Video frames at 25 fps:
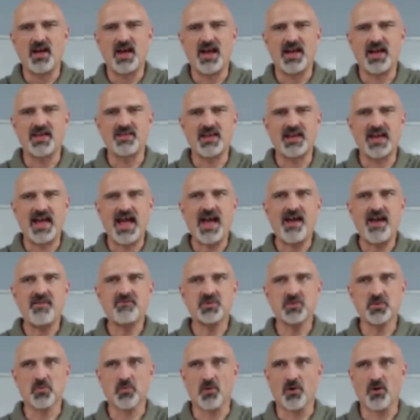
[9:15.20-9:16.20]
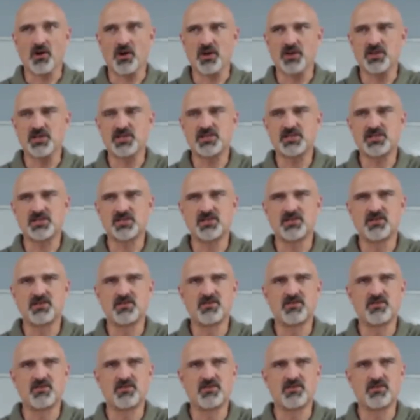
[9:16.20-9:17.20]
And then afterwards,
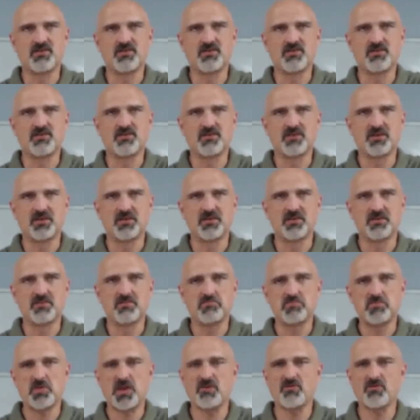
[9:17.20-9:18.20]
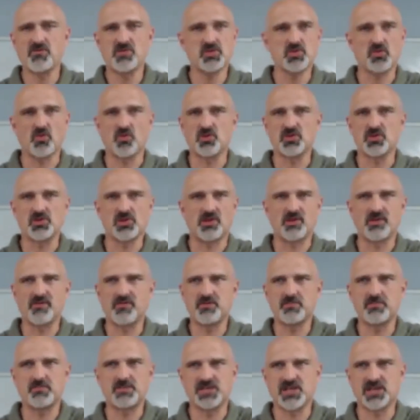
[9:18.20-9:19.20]
he restores all
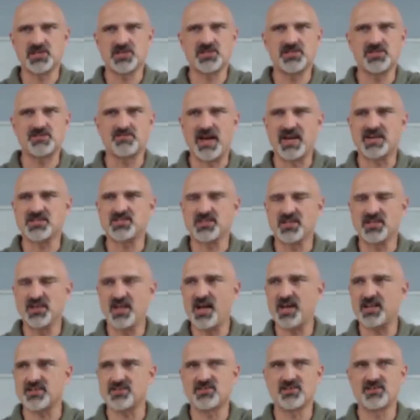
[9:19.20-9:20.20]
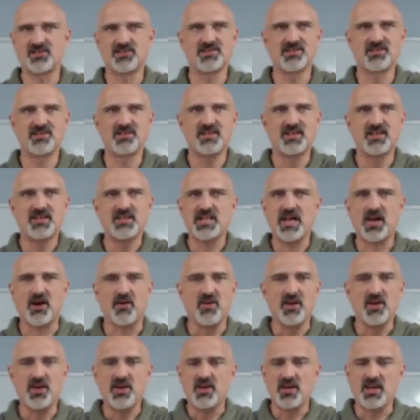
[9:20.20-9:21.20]
of the possessions back to Lot.
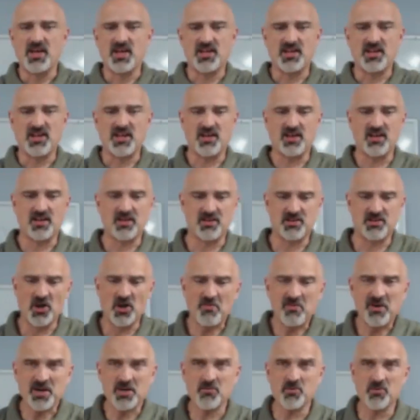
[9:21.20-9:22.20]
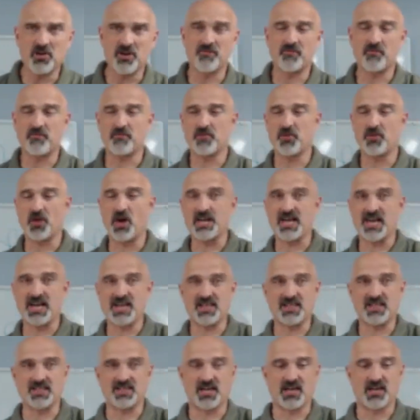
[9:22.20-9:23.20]
Now, nobody would have thought
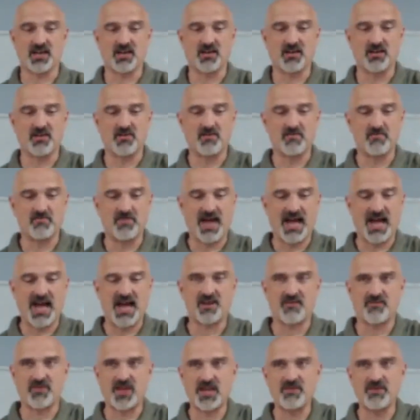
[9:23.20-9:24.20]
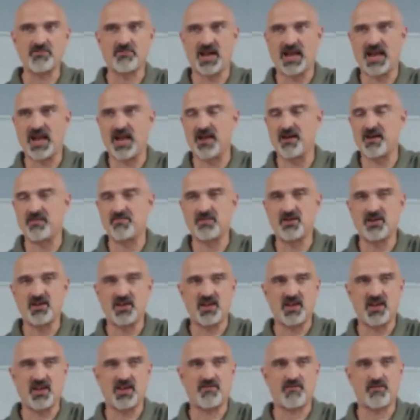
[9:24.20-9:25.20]
anything bad of Abraham
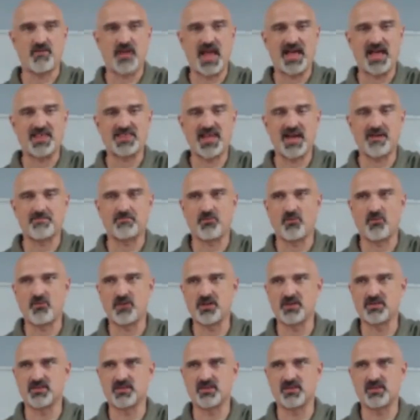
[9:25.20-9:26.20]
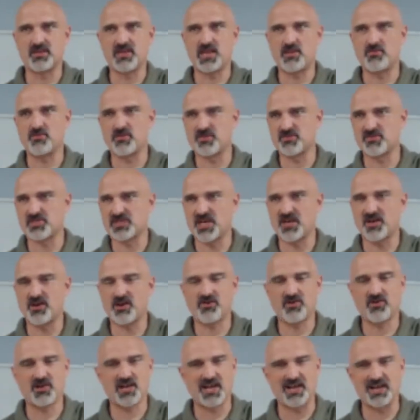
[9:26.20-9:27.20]
if at that point he would have said,
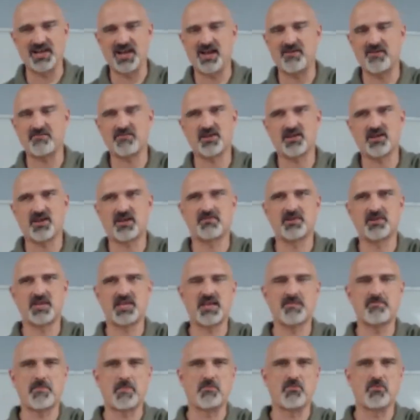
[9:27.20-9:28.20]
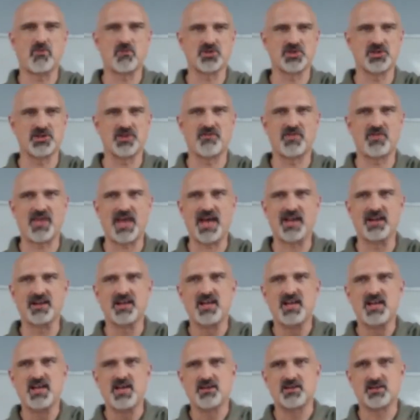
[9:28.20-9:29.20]
okay, now I'm gonna keep a portion of
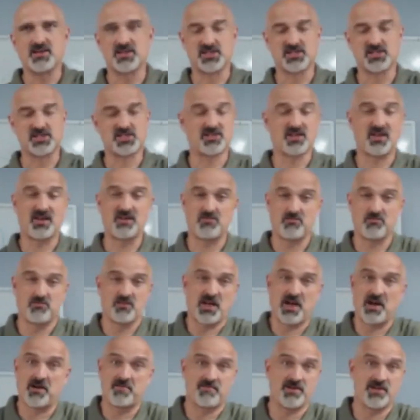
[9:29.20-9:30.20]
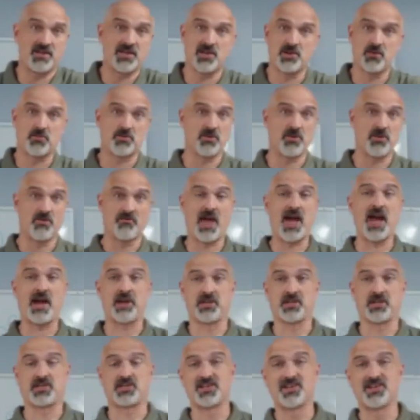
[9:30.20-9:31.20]
that, because without me, you wouldn't have
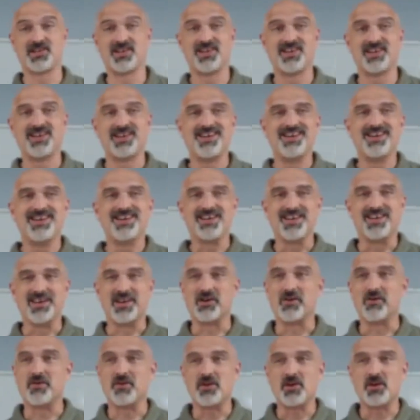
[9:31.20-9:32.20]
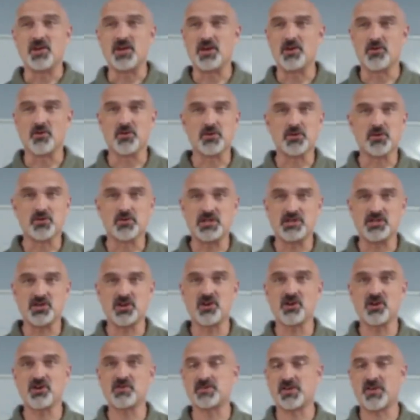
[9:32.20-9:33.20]
had it. You know, in earthly
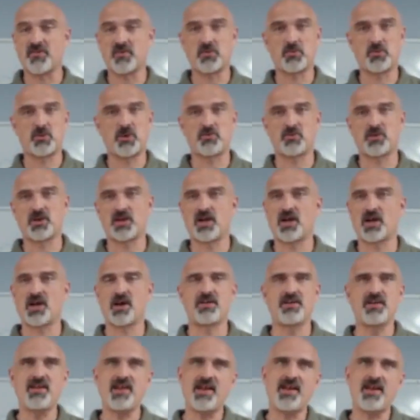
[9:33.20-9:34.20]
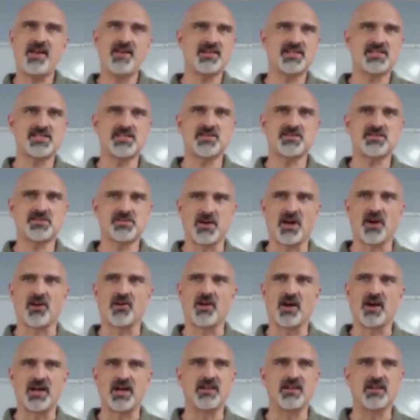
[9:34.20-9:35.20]
terms, everyone would have gone, yeah, that sounds
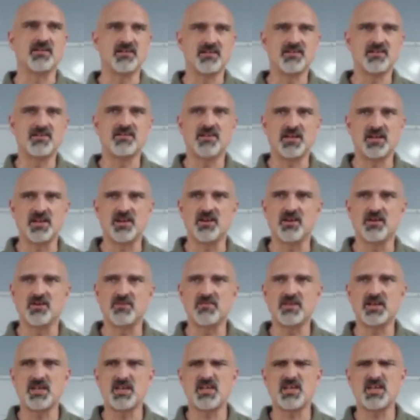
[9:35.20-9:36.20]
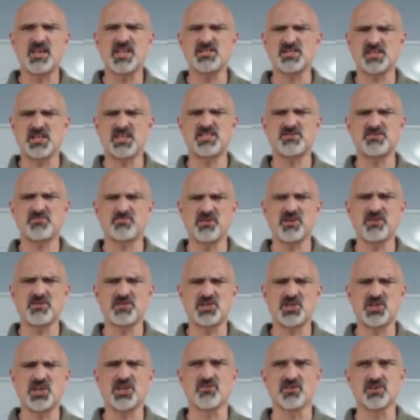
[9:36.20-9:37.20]
about right. You know, he's pretty
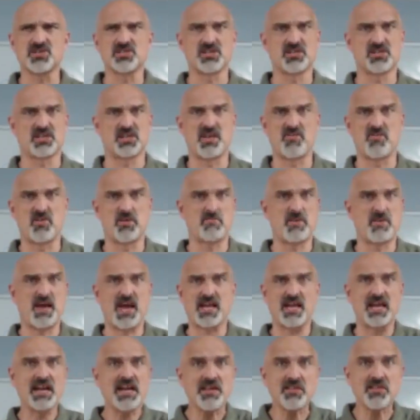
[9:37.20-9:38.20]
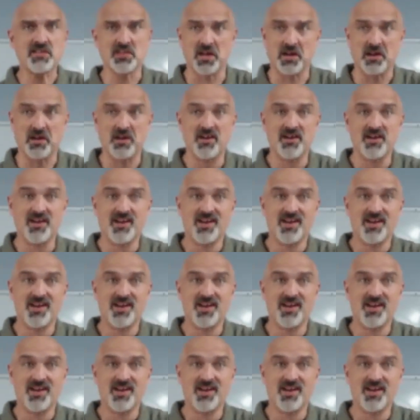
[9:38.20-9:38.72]
generous to give him back anything.